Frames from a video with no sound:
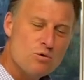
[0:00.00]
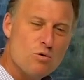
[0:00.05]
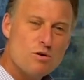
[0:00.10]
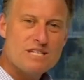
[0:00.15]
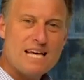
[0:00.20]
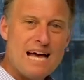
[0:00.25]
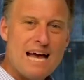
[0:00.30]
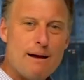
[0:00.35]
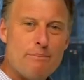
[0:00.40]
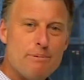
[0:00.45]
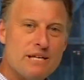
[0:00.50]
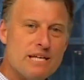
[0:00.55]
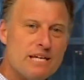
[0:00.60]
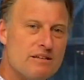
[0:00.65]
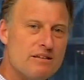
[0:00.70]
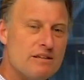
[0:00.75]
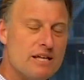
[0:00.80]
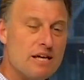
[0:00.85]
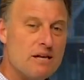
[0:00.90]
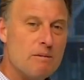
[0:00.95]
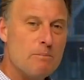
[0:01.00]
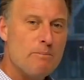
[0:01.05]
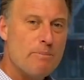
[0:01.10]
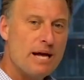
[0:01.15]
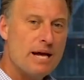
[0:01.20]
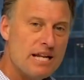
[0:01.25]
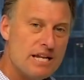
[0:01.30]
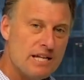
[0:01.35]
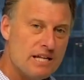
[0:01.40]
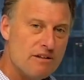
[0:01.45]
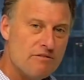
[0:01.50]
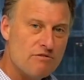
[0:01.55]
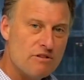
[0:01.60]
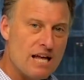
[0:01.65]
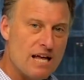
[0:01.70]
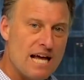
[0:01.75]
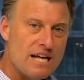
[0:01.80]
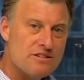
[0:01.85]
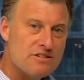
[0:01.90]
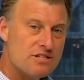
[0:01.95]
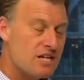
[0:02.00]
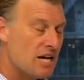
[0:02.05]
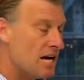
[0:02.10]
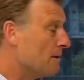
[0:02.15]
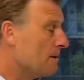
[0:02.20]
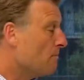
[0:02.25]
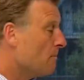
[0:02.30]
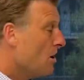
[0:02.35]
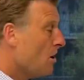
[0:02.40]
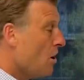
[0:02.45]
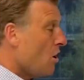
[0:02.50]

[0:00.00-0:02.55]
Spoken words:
What's happening in their competitive landscape?